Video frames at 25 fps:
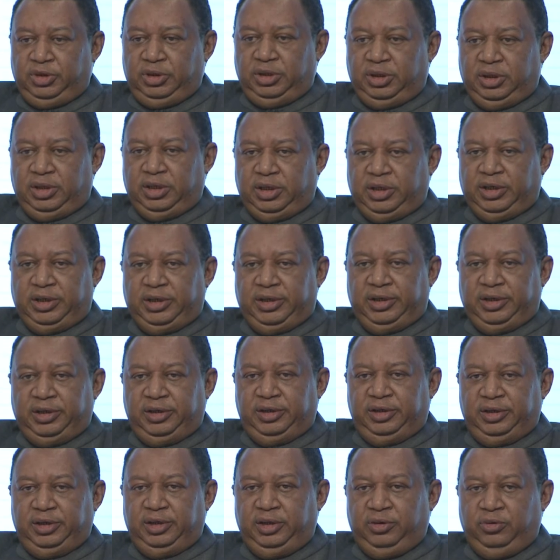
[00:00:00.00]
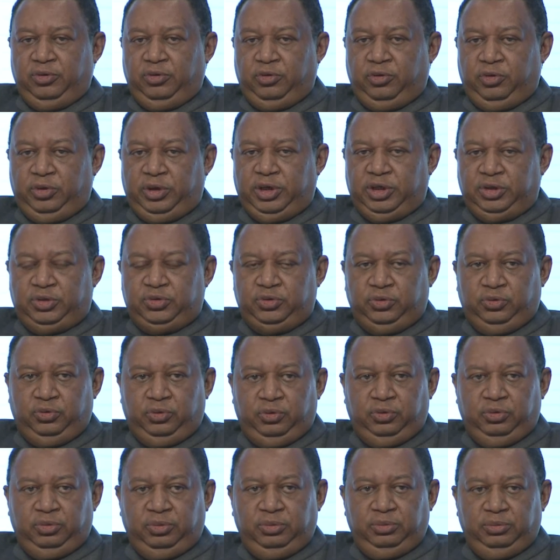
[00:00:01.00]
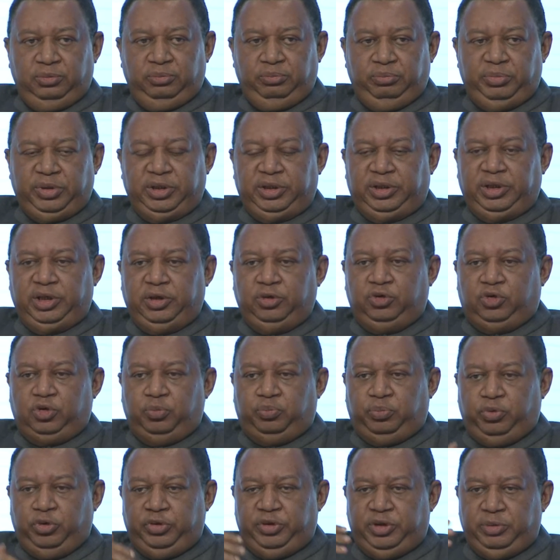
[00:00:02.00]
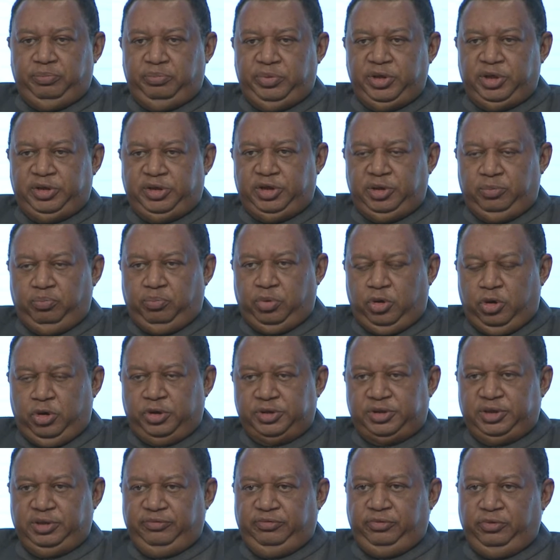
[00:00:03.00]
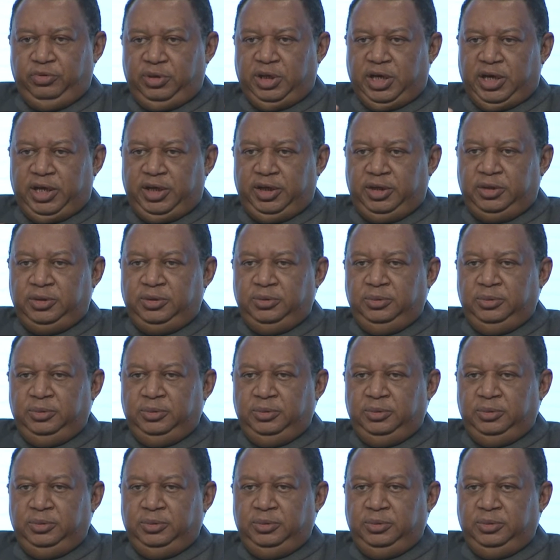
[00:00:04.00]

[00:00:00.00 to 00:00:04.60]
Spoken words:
in order to begin to put the building blocks, if you like,